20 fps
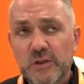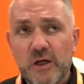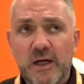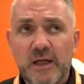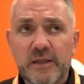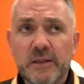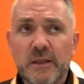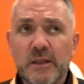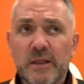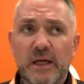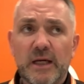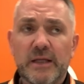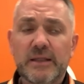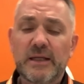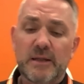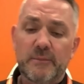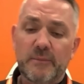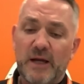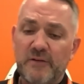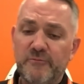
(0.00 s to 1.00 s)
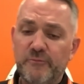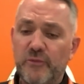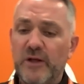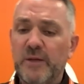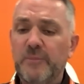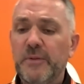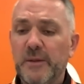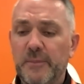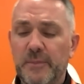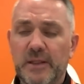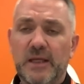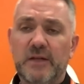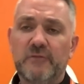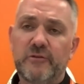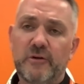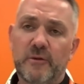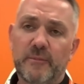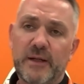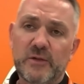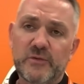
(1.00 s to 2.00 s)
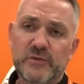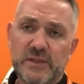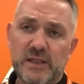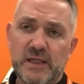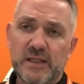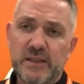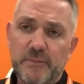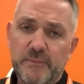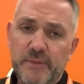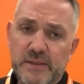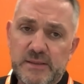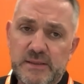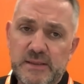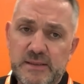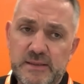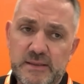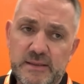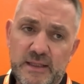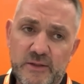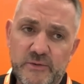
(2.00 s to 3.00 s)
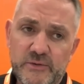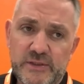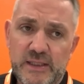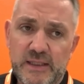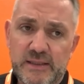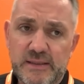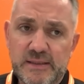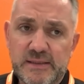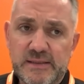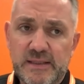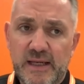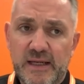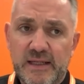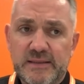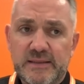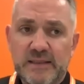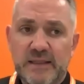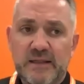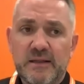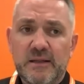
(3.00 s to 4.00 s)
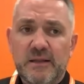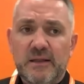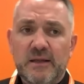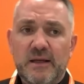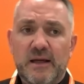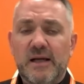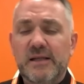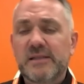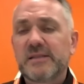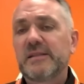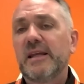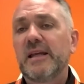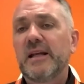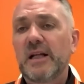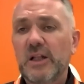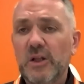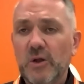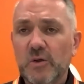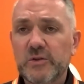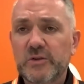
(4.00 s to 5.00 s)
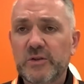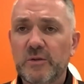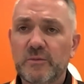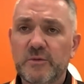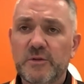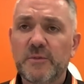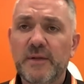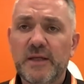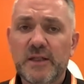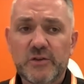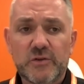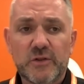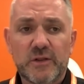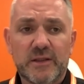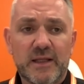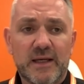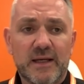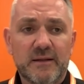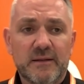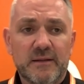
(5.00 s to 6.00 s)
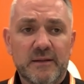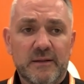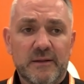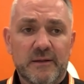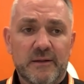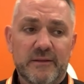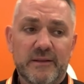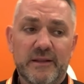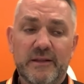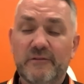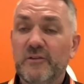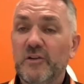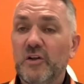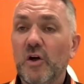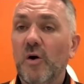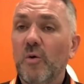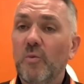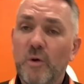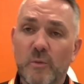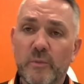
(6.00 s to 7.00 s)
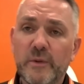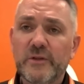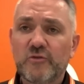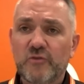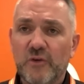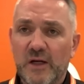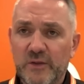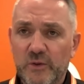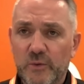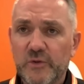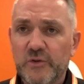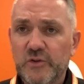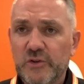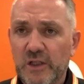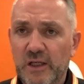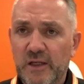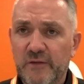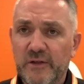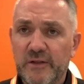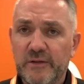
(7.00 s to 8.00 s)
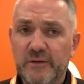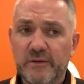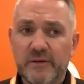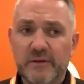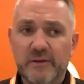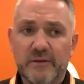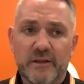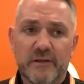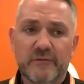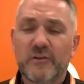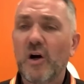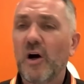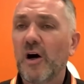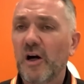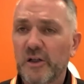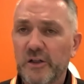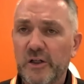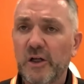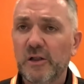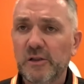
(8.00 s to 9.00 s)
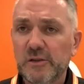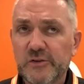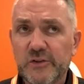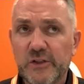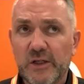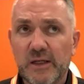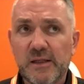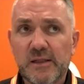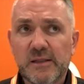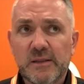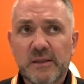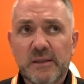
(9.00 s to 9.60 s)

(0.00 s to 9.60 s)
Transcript: I bring people in from outside the business and outside the sector. I stay close to them to make sure that they've got what we're trying to achieve and they've got our culture.